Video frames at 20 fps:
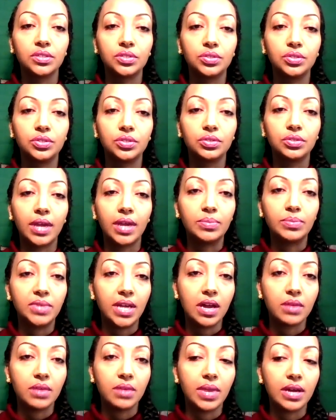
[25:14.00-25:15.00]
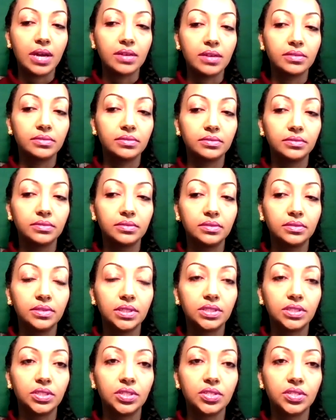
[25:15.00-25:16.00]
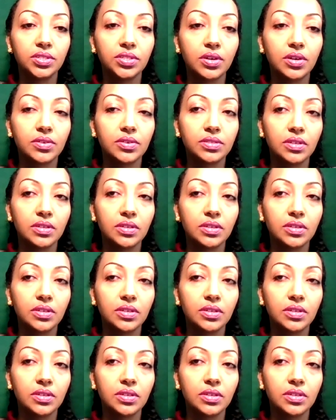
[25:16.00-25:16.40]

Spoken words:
to Cape Town about 6 years ago,